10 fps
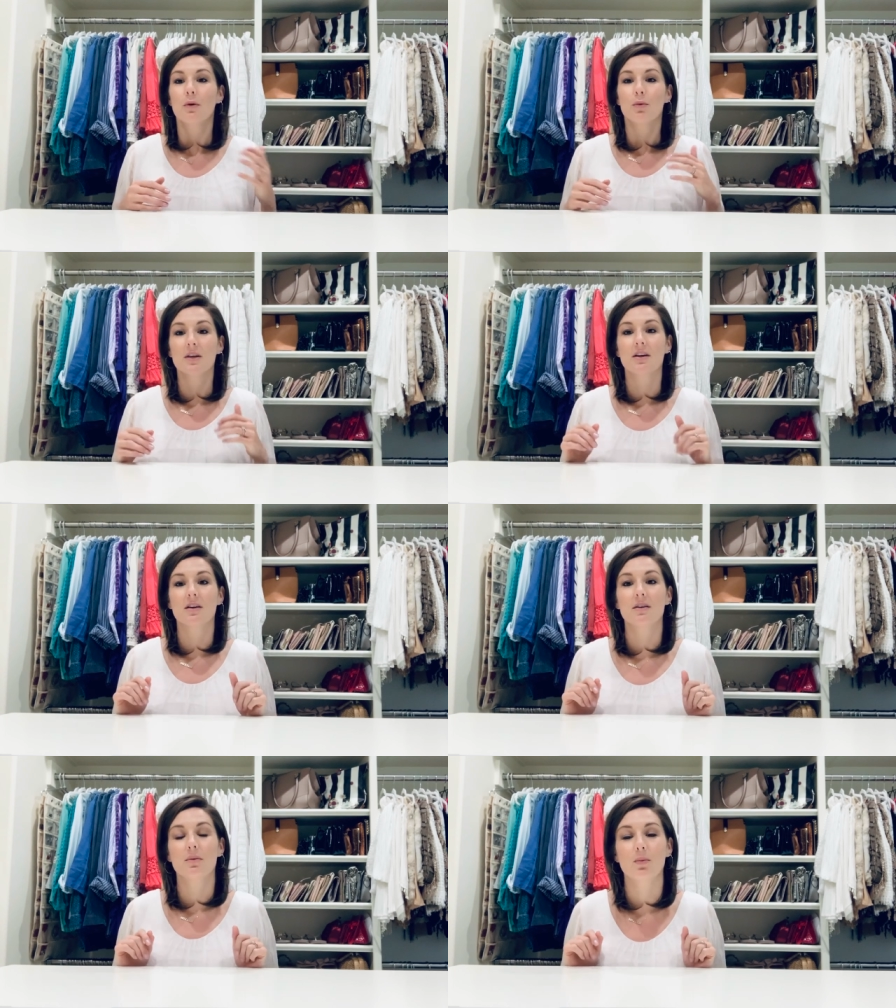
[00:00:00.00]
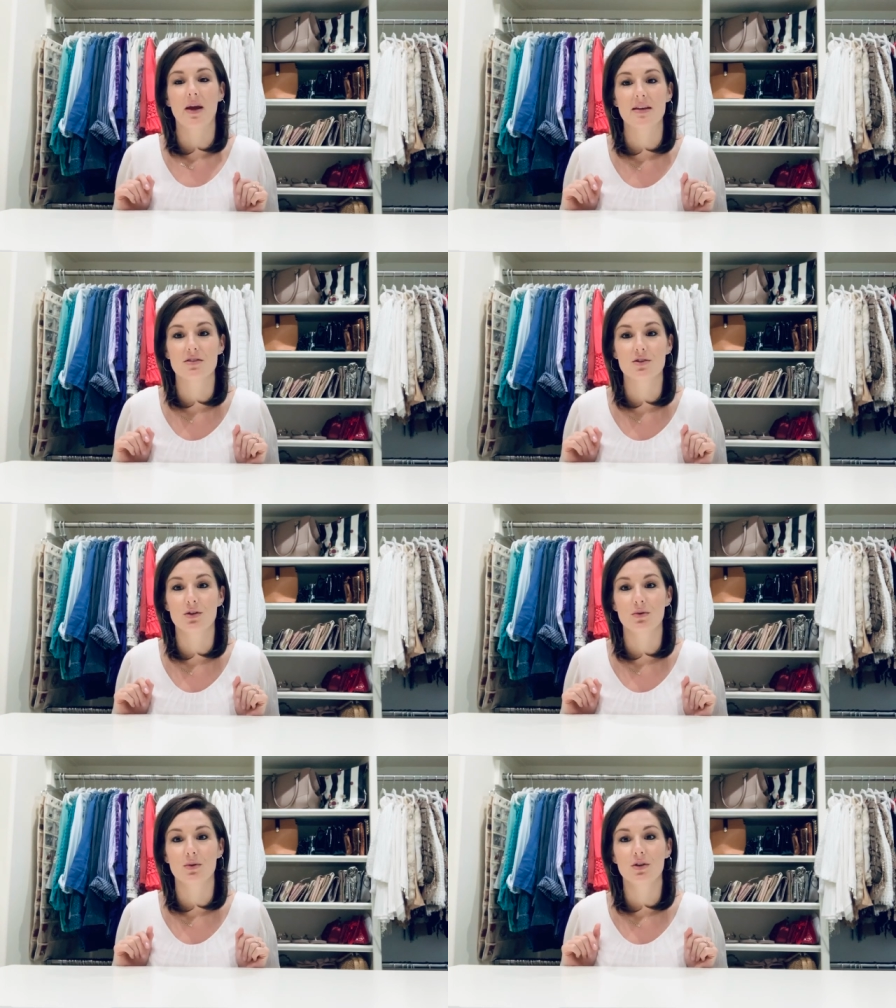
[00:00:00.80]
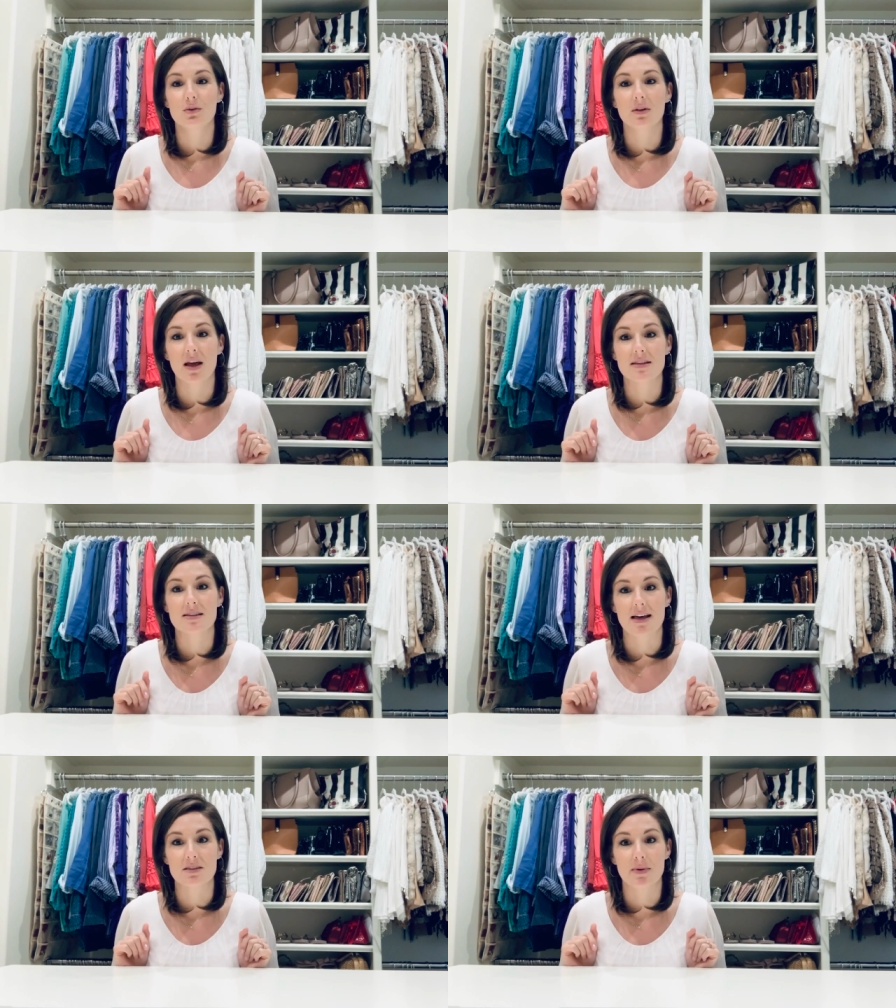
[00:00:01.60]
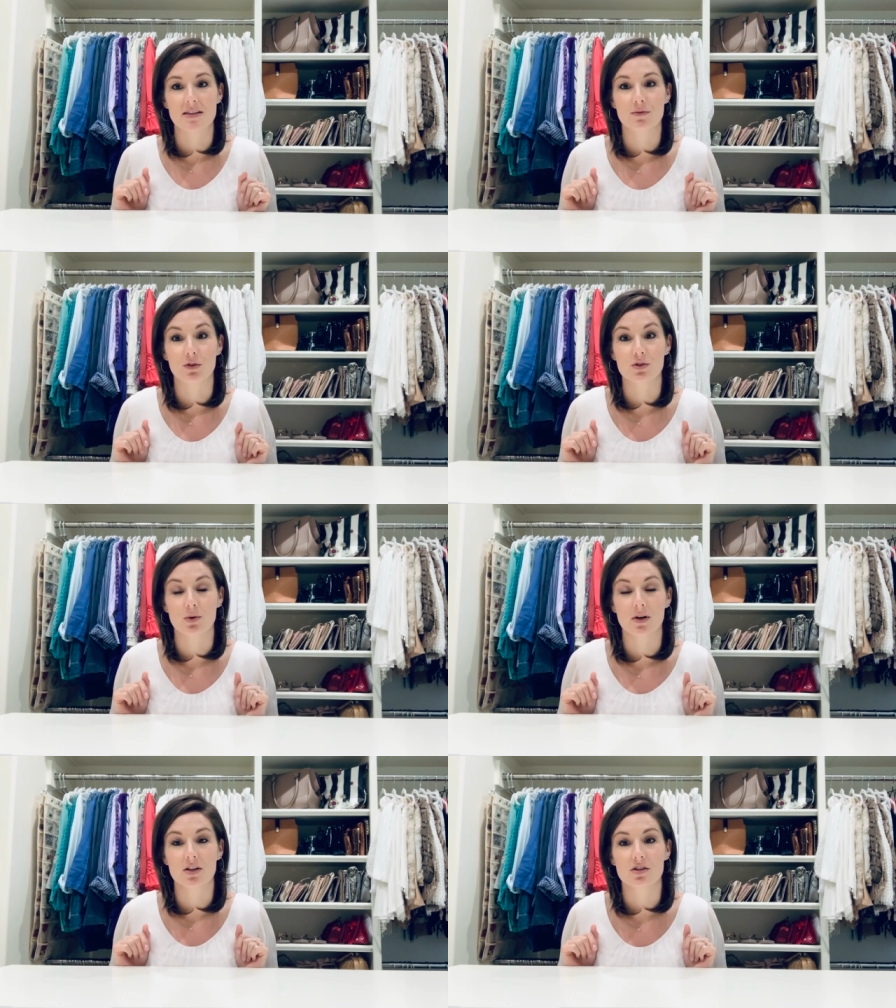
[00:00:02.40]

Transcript: really good ways to utilize that space for storage.